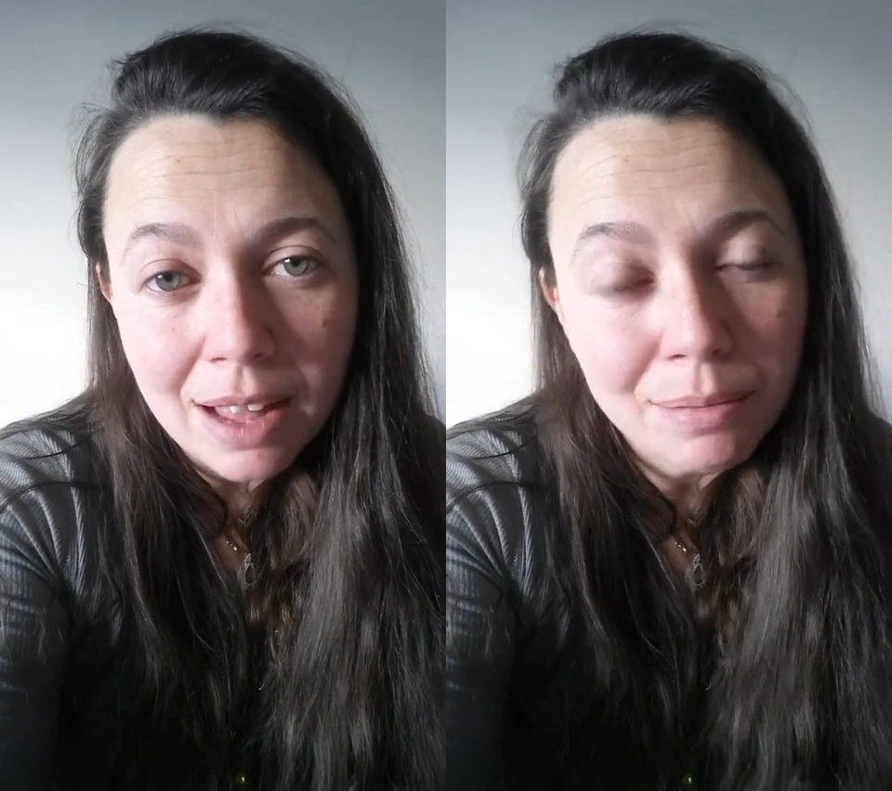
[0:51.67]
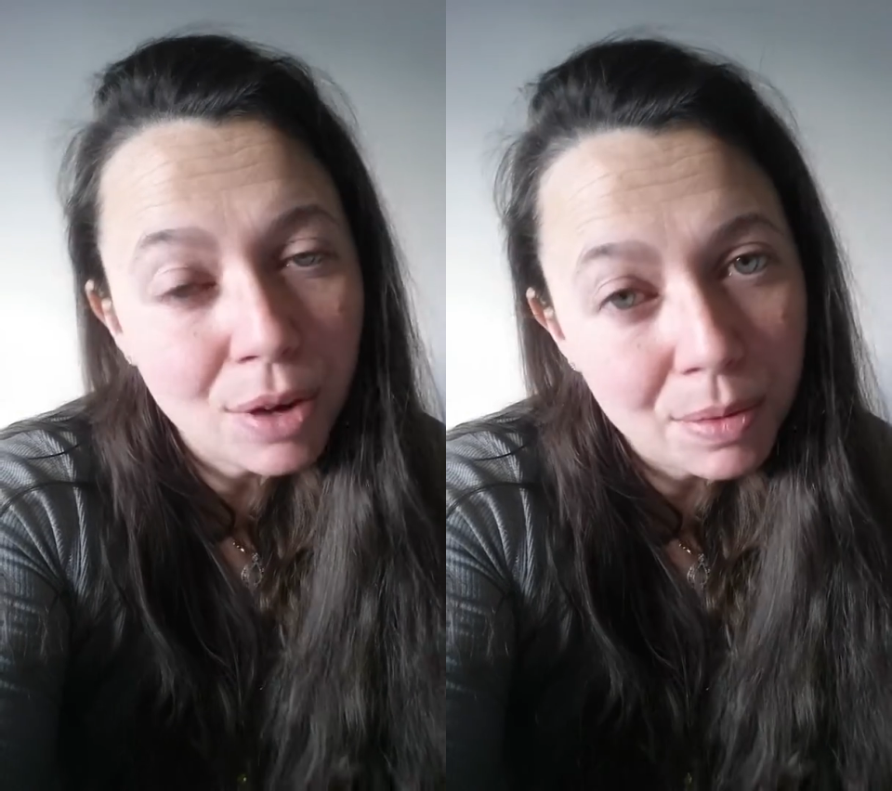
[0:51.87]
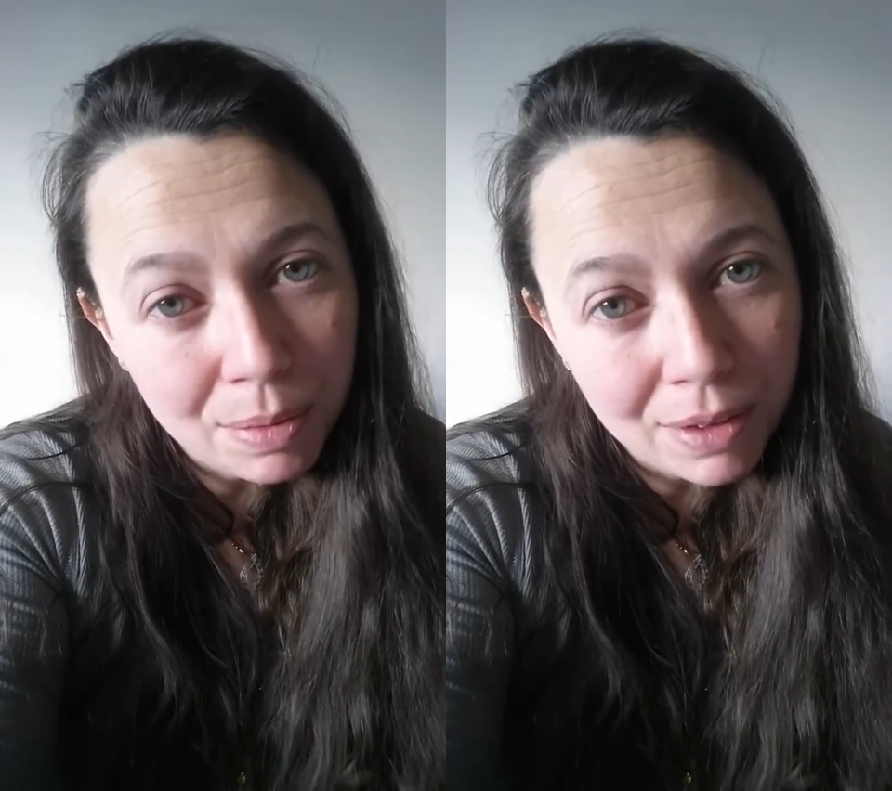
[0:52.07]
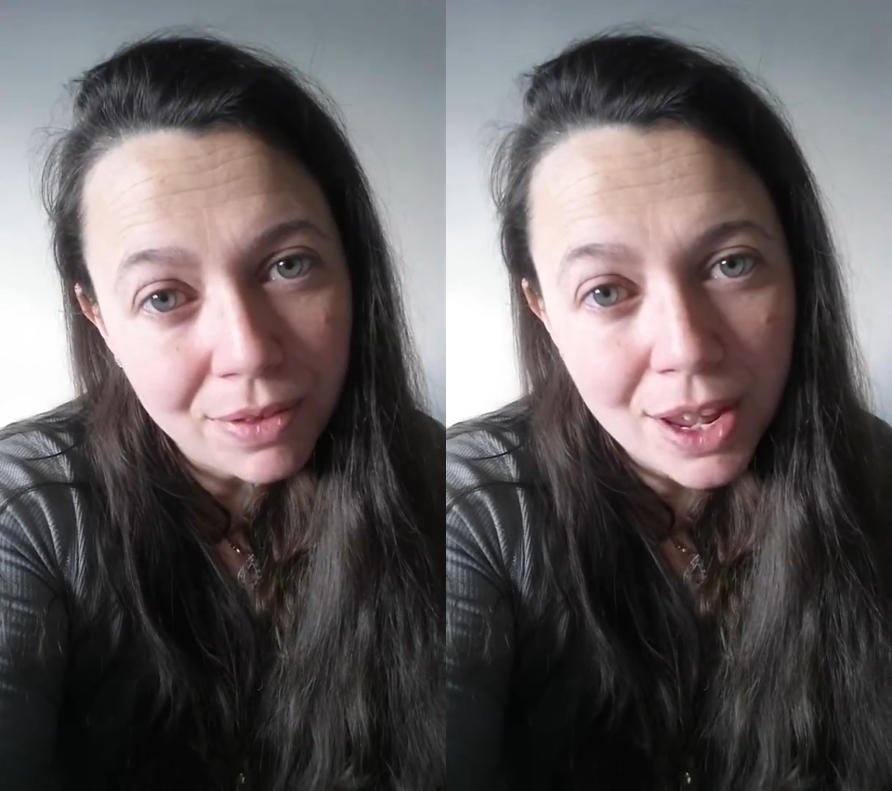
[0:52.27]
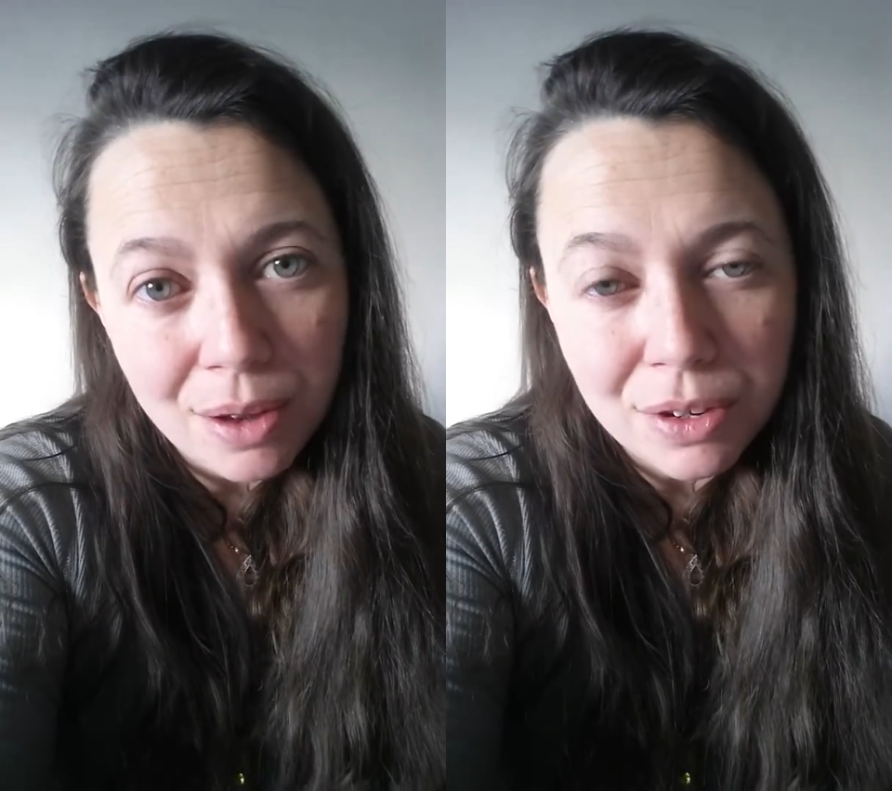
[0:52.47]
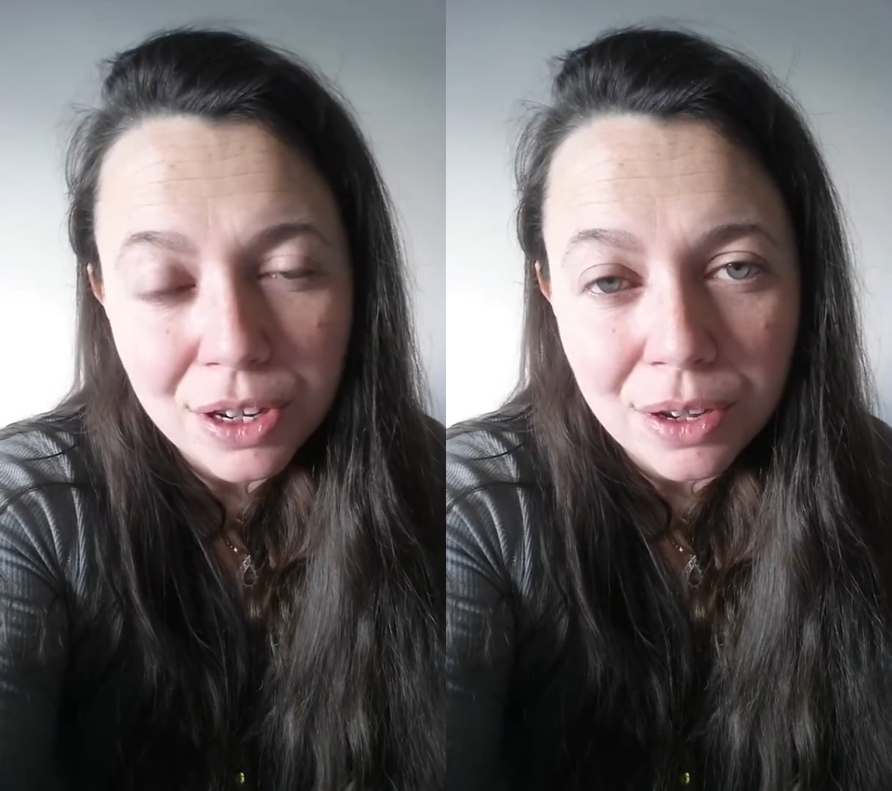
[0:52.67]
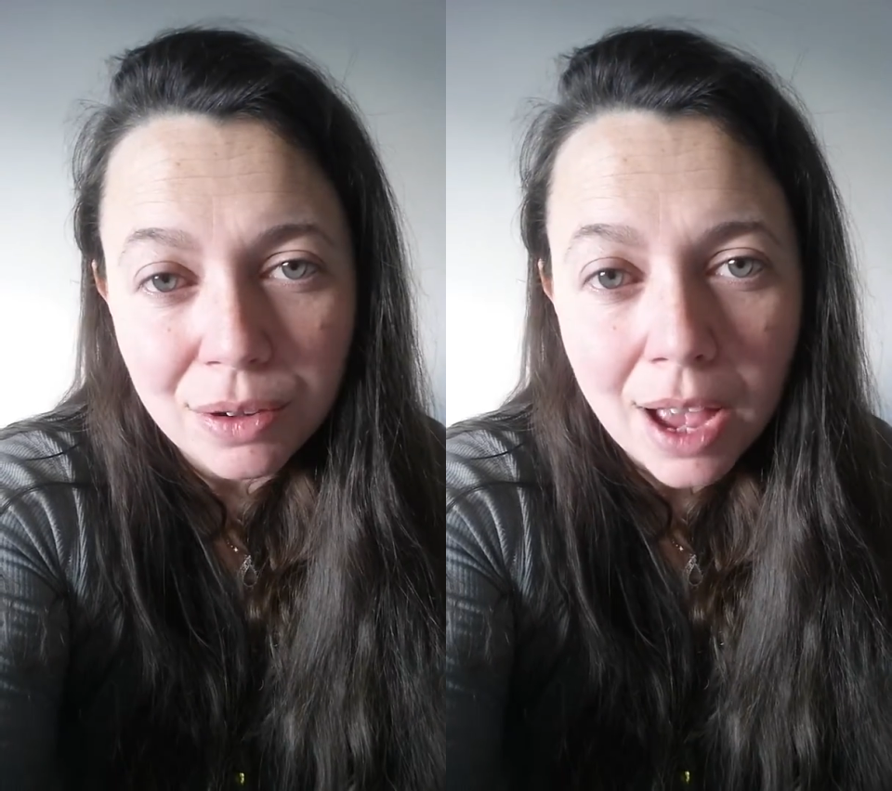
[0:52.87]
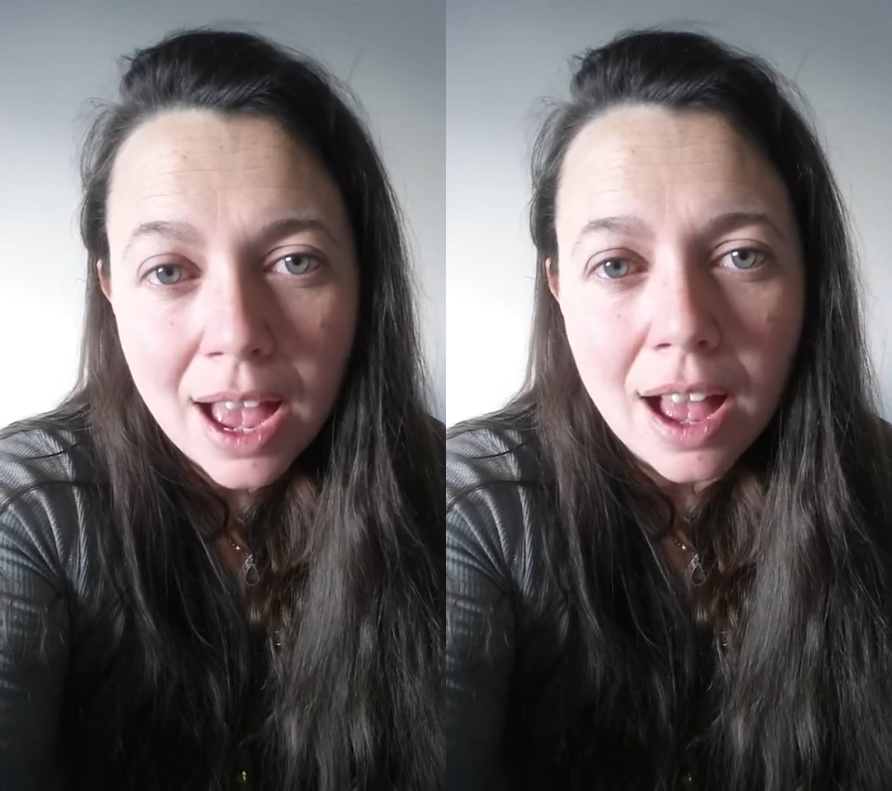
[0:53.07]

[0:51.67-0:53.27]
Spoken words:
and probably for you too,